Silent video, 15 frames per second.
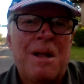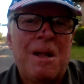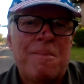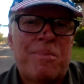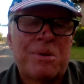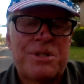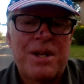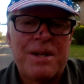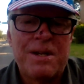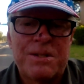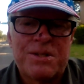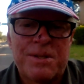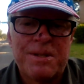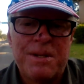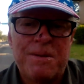Pertaining
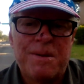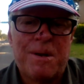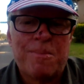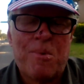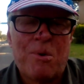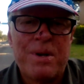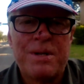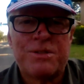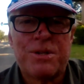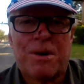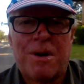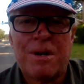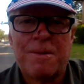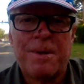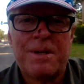to the Marines
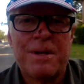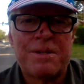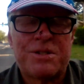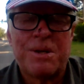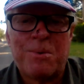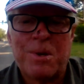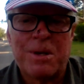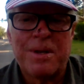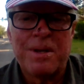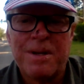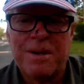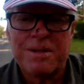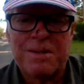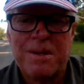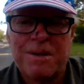argument, it's a really
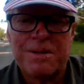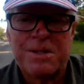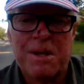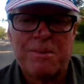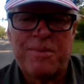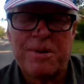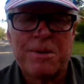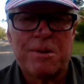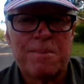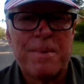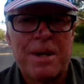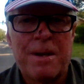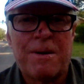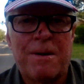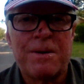difficult
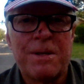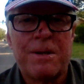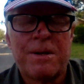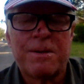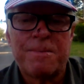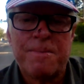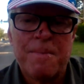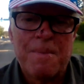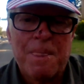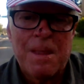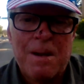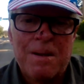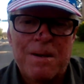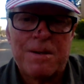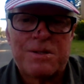matter. You know,
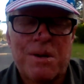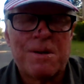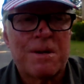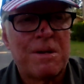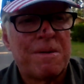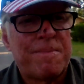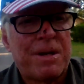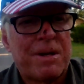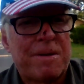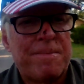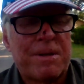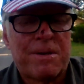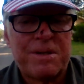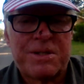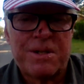we're talking about a
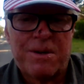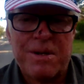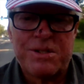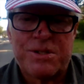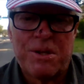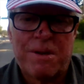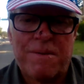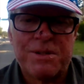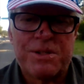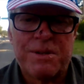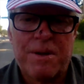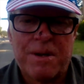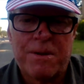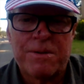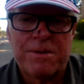military service of
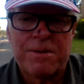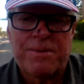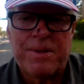hundreds of